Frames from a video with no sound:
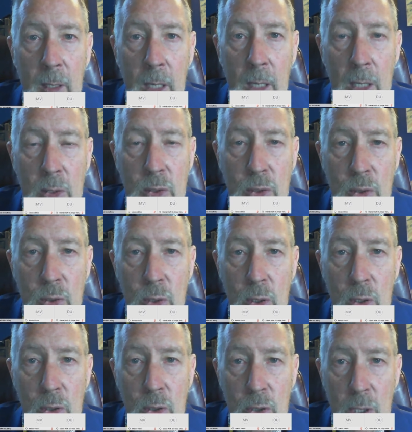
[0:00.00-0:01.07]

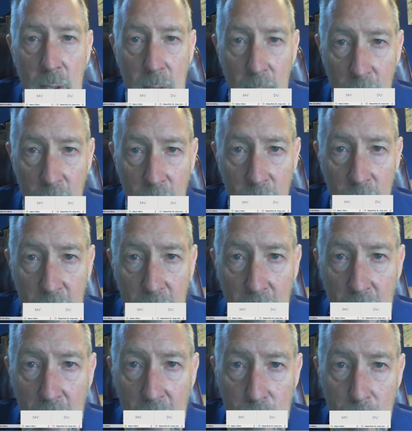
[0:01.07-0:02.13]
HGV
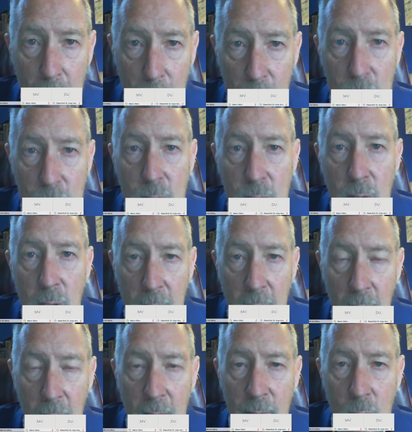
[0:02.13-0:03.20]
has published the
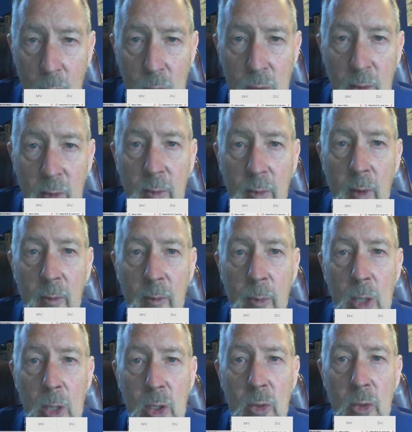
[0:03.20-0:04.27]
Hungarian version of
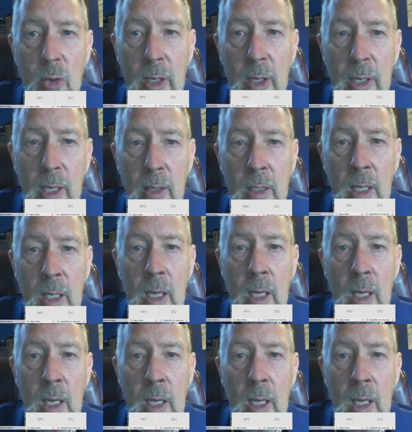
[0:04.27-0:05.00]
Project Drawdown.